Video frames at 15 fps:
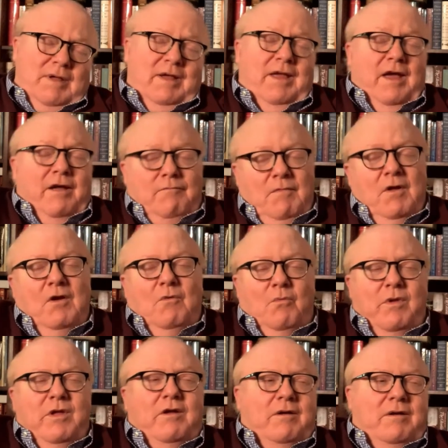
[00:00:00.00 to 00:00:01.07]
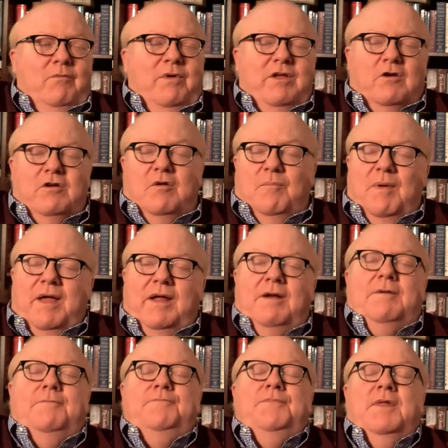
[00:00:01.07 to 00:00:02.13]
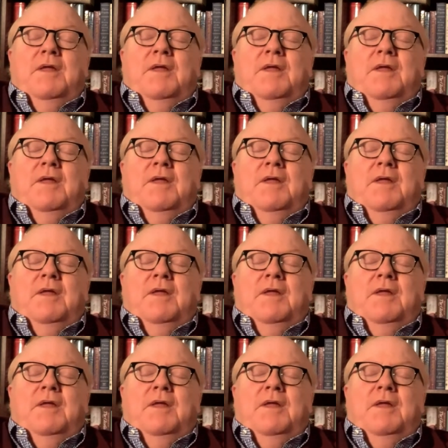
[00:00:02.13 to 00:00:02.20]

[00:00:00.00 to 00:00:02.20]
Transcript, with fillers: Again, we could we could debate